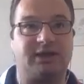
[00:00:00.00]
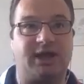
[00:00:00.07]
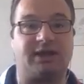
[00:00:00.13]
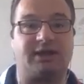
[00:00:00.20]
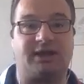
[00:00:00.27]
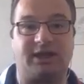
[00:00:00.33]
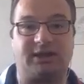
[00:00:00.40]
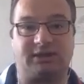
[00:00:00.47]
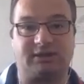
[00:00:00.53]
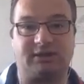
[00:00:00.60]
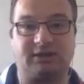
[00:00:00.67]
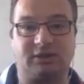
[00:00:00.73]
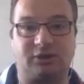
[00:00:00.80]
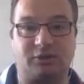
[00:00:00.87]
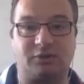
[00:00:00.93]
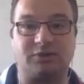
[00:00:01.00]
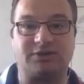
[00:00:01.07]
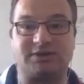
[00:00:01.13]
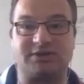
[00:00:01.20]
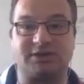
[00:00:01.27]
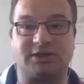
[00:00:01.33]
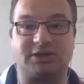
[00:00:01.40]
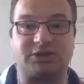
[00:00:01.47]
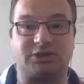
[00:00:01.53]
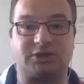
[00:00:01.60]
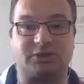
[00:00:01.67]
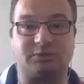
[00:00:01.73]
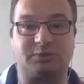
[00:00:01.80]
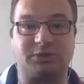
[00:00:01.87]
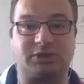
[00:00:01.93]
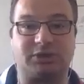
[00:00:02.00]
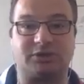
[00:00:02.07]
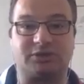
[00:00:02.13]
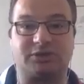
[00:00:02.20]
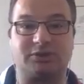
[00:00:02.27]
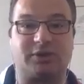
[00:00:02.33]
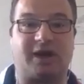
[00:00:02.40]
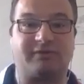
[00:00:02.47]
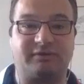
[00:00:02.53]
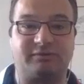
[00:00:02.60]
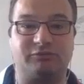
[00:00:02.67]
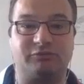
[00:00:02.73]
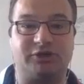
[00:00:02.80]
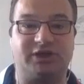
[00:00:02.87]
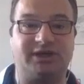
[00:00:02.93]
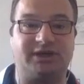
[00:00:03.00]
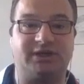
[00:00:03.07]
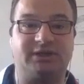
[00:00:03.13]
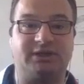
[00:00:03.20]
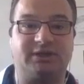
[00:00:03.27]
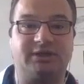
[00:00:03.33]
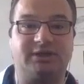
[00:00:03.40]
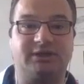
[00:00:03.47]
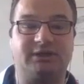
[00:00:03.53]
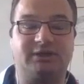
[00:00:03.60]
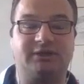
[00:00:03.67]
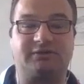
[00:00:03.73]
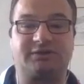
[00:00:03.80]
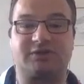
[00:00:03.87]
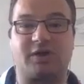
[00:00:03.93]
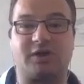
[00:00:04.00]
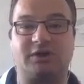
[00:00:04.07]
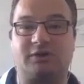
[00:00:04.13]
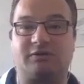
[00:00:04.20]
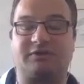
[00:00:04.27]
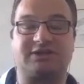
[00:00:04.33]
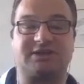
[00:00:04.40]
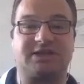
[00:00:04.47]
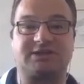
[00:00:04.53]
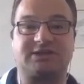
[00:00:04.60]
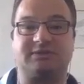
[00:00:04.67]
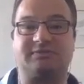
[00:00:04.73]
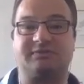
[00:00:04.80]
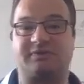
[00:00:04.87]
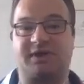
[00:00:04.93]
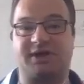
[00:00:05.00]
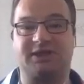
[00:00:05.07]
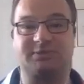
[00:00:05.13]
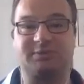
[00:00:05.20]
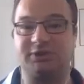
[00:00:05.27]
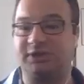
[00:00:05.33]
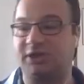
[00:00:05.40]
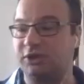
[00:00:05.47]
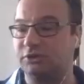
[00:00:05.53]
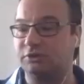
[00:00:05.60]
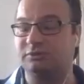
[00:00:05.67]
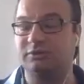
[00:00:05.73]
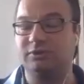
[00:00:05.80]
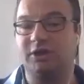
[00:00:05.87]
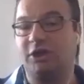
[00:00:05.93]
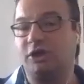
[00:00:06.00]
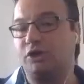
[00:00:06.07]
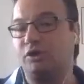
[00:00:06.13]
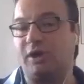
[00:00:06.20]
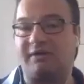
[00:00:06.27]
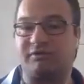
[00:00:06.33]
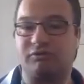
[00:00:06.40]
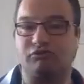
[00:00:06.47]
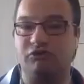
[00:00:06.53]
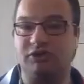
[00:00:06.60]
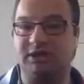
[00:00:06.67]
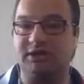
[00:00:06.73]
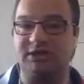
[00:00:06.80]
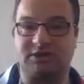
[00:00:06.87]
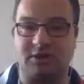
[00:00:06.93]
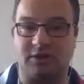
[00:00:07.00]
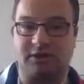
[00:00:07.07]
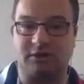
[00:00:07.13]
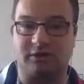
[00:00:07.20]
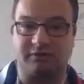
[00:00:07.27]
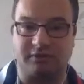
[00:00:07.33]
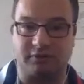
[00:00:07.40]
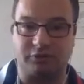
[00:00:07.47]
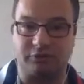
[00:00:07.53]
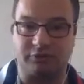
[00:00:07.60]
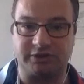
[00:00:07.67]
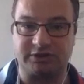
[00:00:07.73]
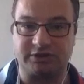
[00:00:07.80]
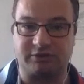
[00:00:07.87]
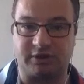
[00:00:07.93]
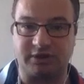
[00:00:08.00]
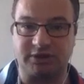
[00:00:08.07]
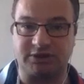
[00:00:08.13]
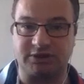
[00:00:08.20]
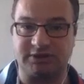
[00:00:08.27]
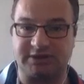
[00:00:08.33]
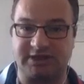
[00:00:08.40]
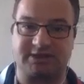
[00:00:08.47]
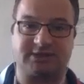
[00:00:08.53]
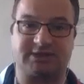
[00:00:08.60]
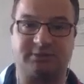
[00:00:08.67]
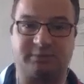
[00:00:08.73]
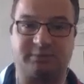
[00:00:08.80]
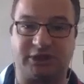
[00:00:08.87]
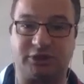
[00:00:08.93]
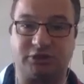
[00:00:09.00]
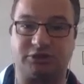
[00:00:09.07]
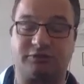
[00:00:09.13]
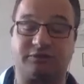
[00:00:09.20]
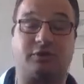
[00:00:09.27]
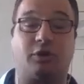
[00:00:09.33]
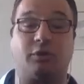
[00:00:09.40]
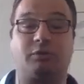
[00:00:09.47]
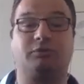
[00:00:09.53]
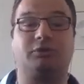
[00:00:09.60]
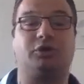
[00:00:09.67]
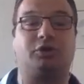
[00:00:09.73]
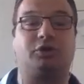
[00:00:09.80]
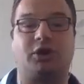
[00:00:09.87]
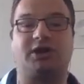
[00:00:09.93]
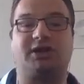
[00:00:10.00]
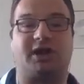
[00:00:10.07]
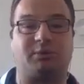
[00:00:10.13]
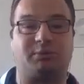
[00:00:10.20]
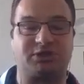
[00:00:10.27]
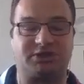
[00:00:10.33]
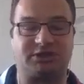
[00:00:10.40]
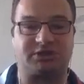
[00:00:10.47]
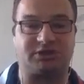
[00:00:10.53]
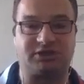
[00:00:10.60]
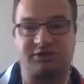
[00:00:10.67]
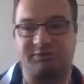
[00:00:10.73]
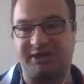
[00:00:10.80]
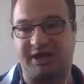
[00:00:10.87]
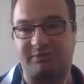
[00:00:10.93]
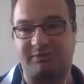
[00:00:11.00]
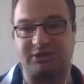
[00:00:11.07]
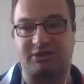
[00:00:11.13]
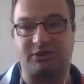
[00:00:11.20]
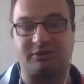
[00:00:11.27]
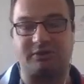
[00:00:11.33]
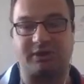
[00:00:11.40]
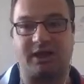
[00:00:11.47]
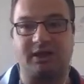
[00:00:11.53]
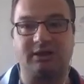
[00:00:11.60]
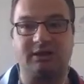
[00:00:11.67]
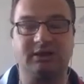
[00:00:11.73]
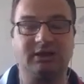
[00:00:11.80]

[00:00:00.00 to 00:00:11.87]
That then causes an issue because you've signed off a testing phase, but yet you haven't really signed off on your integration testing because you're not in that position to be able to do that.